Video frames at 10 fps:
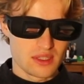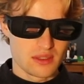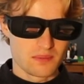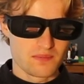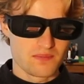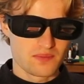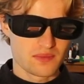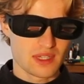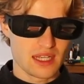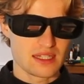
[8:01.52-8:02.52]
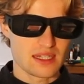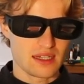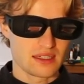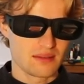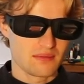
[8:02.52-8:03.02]
um, it's
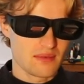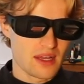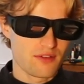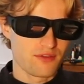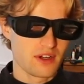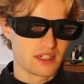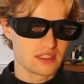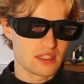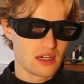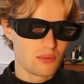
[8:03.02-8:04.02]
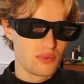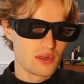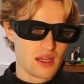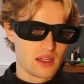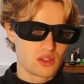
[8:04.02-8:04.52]
like a fucked up,
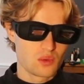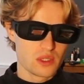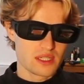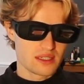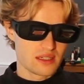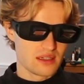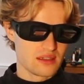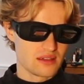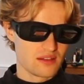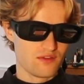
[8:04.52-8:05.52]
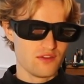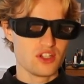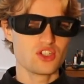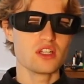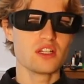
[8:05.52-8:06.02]
twisted
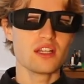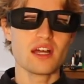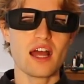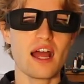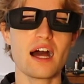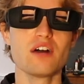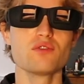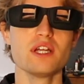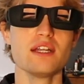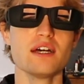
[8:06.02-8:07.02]
vision that I have right